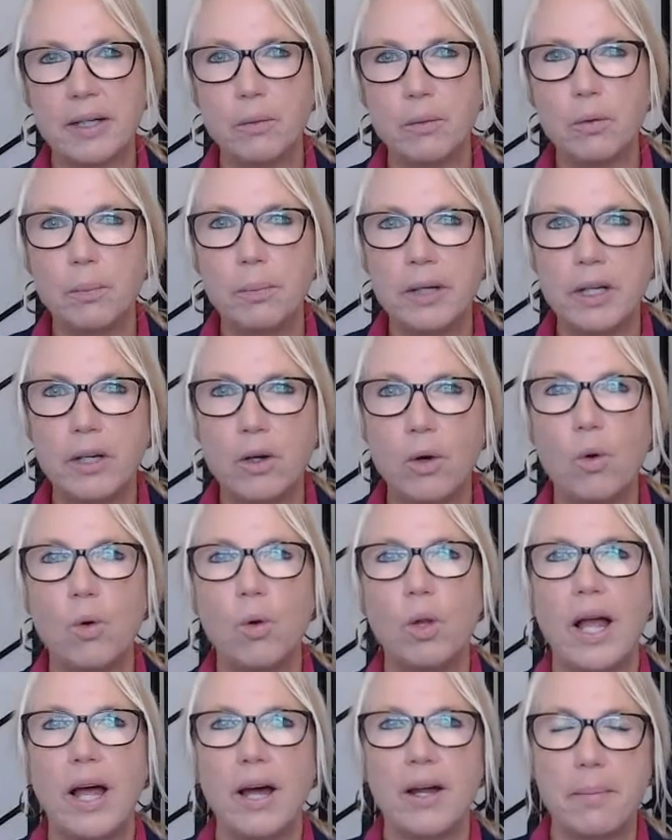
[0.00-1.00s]
It will be
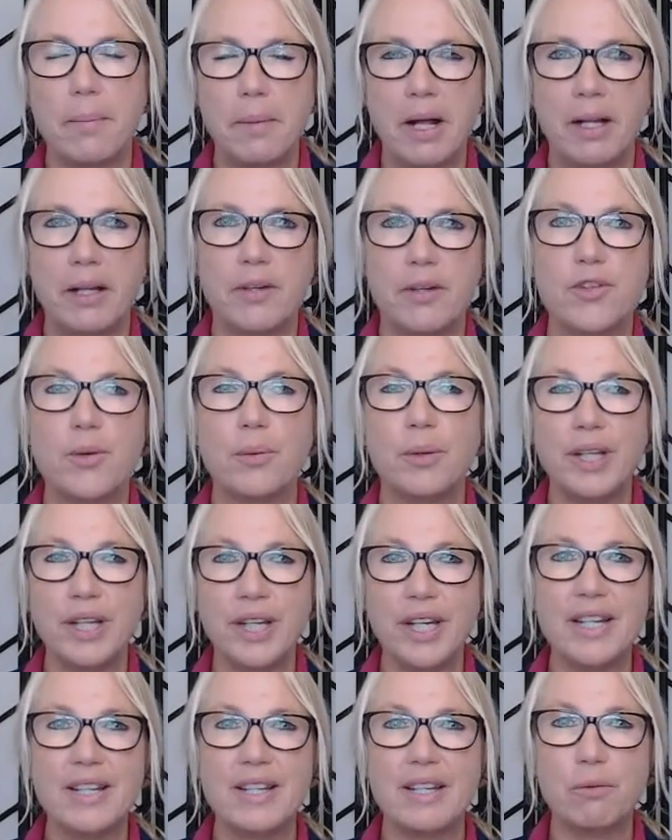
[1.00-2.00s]
all out of balance. So we
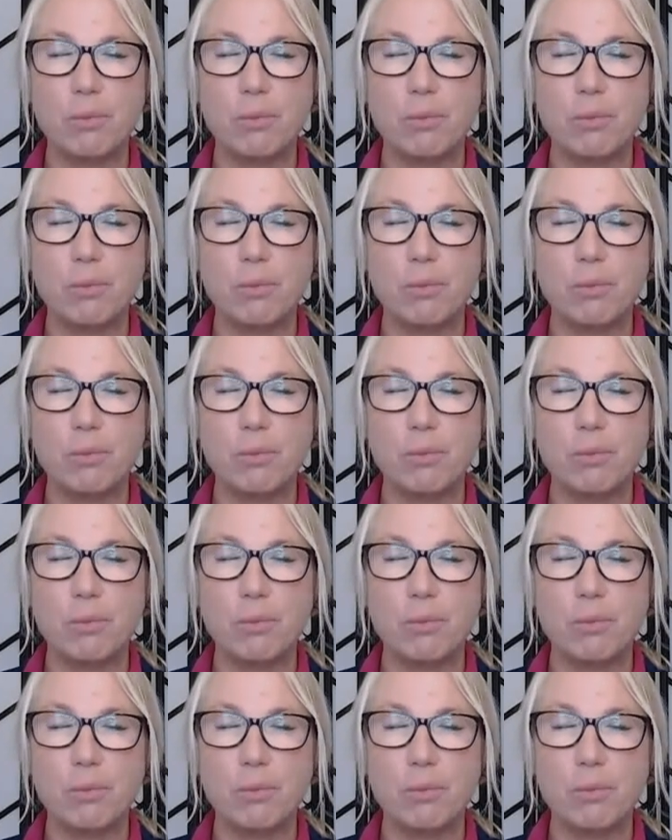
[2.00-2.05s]
need to